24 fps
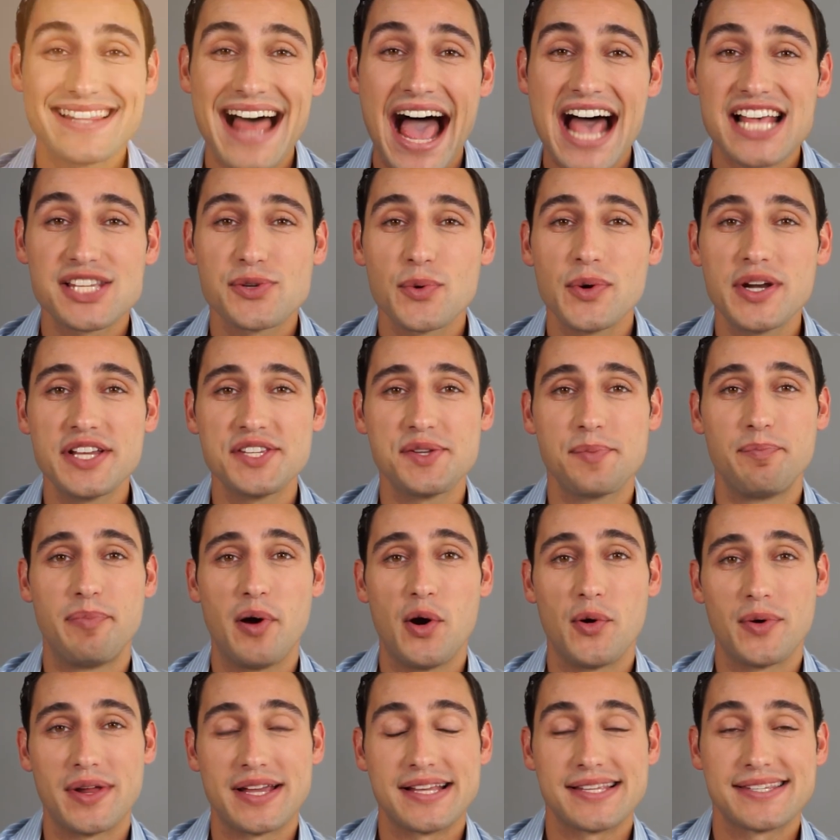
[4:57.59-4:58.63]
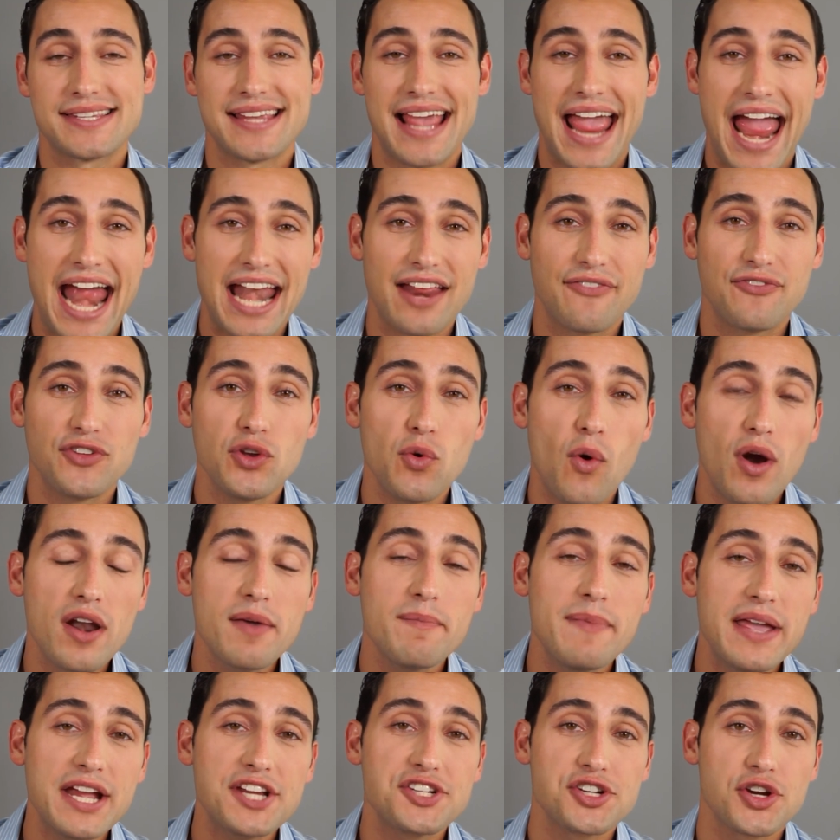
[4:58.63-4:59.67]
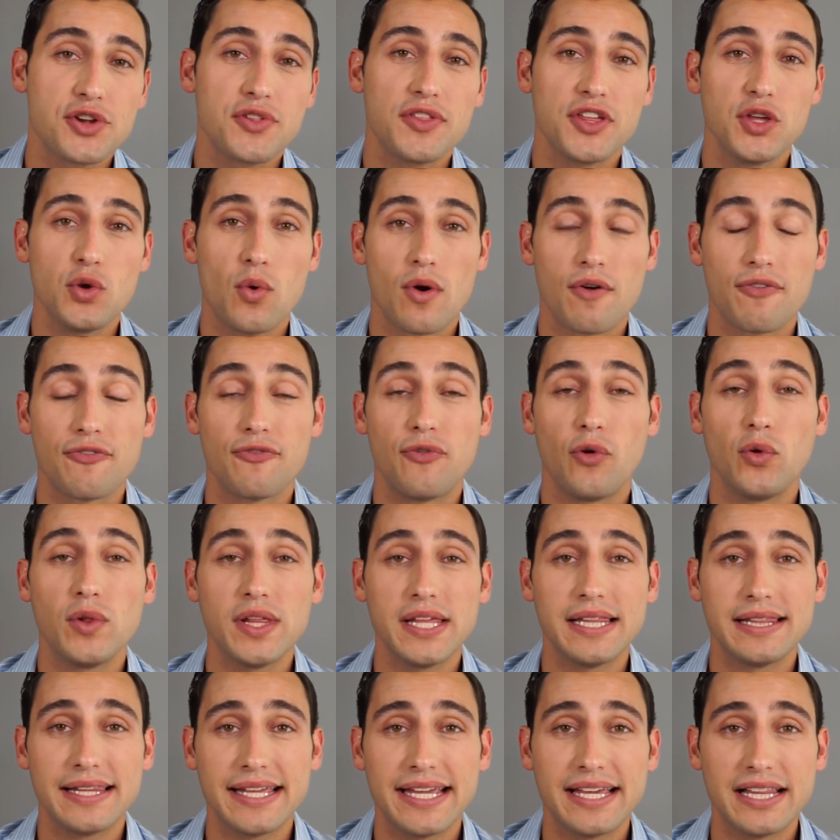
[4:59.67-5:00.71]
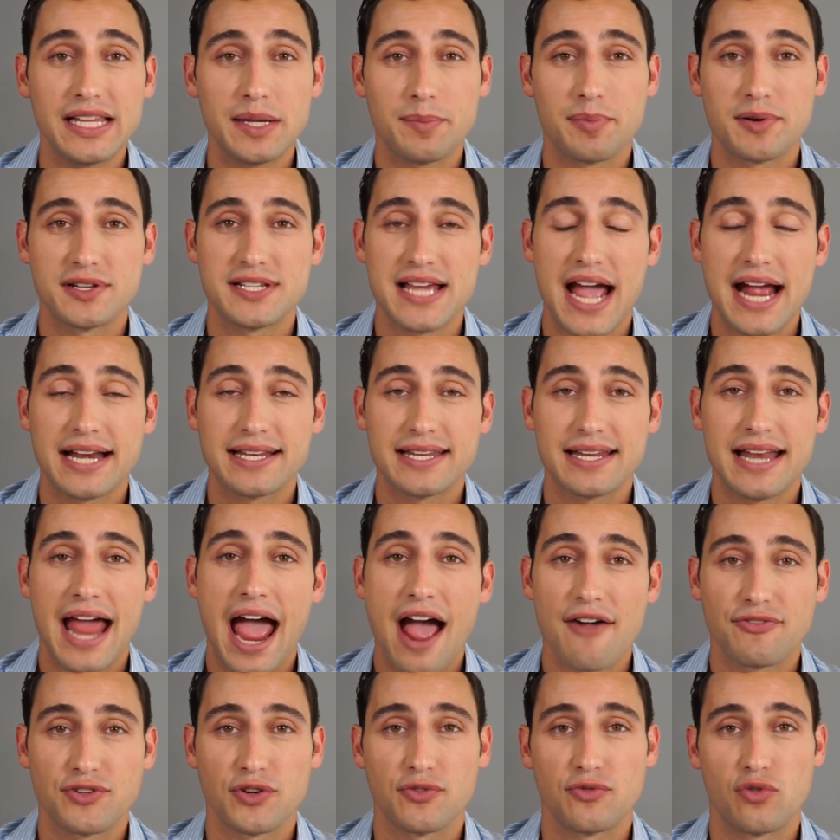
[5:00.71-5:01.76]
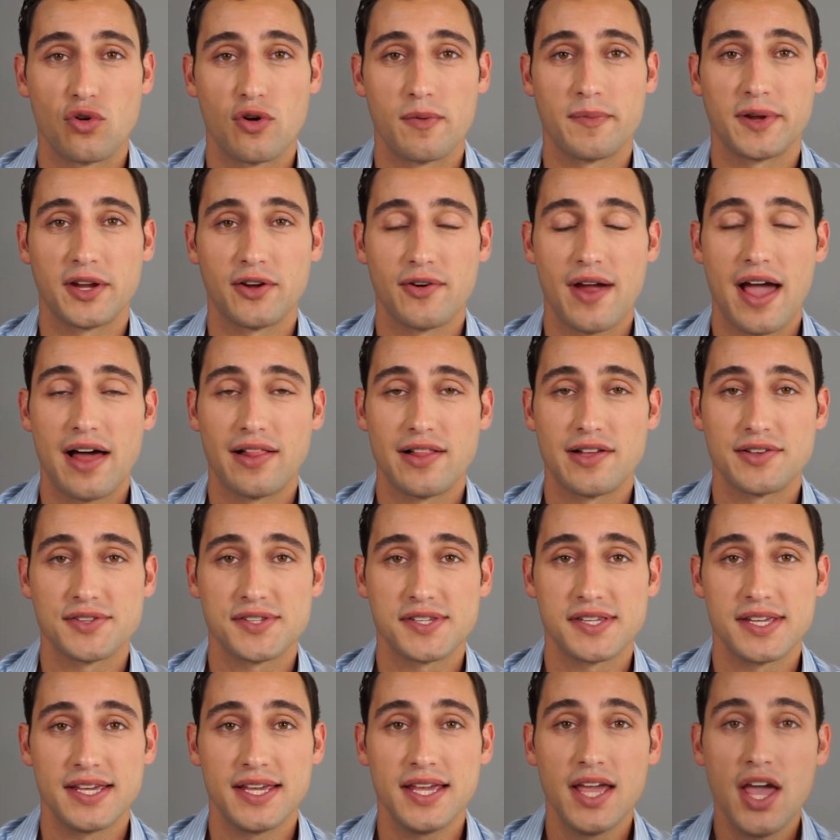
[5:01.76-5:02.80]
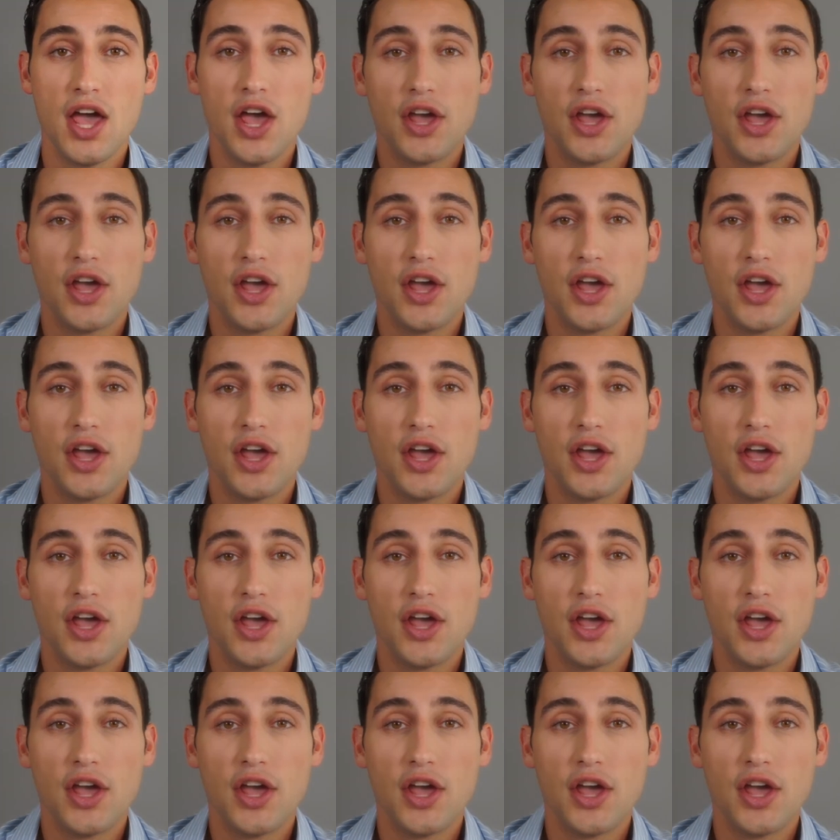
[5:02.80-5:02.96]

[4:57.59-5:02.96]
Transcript: last one is a bonus, and if you want to make sure that you are fully legally protected after forming your LLC,